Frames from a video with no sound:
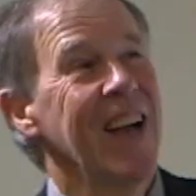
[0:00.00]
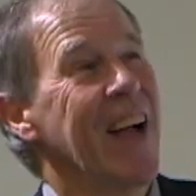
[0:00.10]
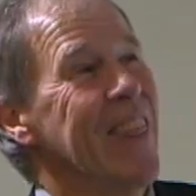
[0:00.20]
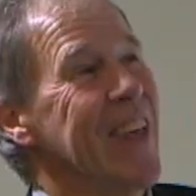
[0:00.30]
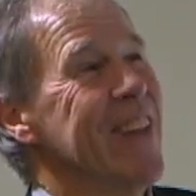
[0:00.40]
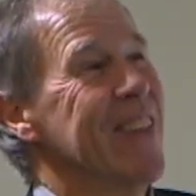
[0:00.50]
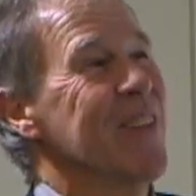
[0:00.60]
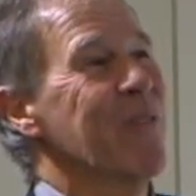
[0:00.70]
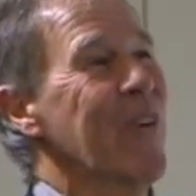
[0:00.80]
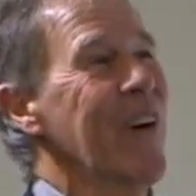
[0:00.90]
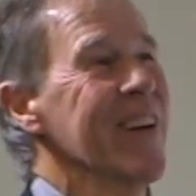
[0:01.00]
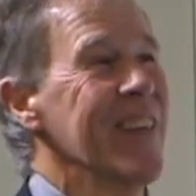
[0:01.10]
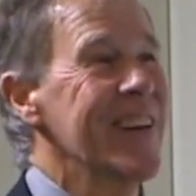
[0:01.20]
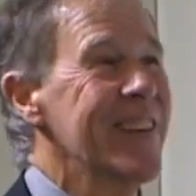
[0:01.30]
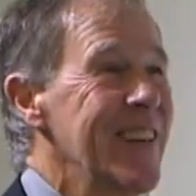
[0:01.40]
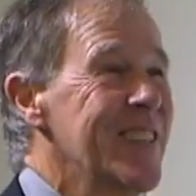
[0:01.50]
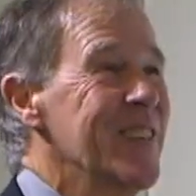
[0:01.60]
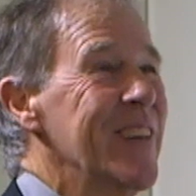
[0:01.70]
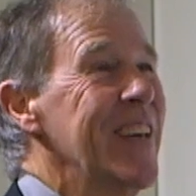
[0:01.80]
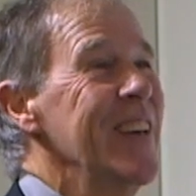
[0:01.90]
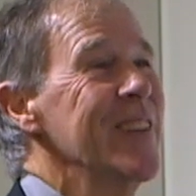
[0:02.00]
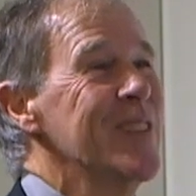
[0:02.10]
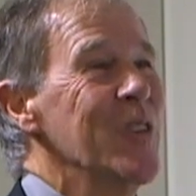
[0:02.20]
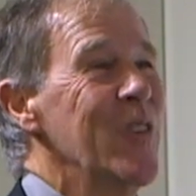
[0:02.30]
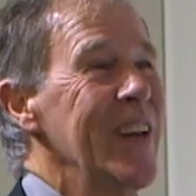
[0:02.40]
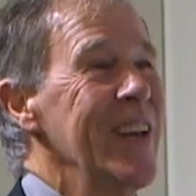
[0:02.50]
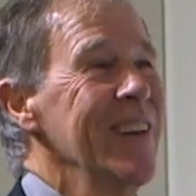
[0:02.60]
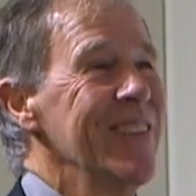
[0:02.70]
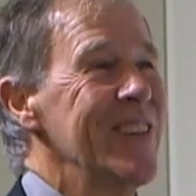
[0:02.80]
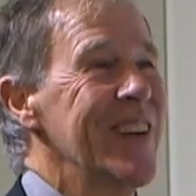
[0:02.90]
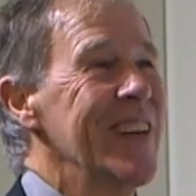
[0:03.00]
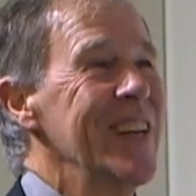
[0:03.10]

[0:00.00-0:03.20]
And then the, prog- the catastrophe, is to wean, which I